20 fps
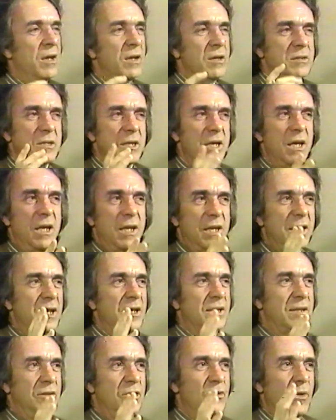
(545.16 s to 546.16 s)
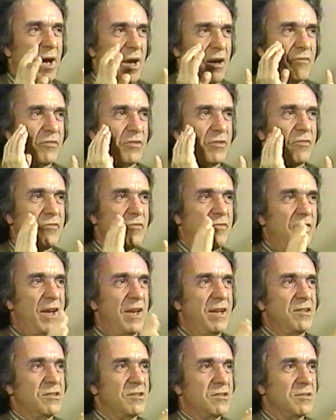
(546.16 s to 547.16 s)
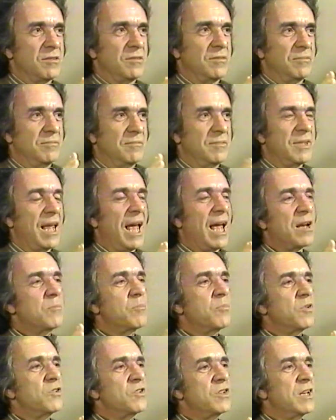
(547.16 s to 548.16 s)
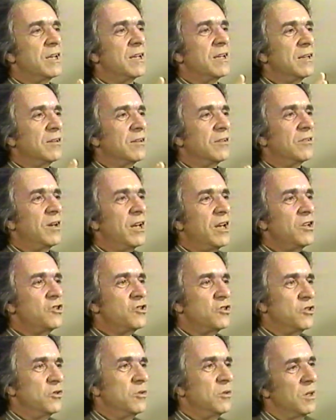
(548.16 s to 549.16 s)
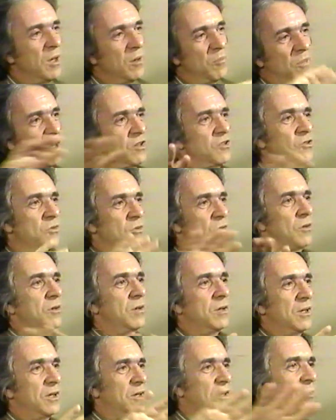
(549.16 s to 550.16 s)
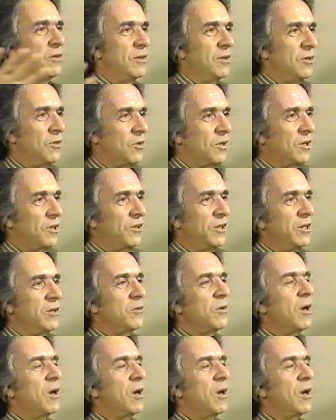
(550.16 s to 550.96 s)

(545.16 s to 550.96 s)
You see that you have to face that particular issue because you clear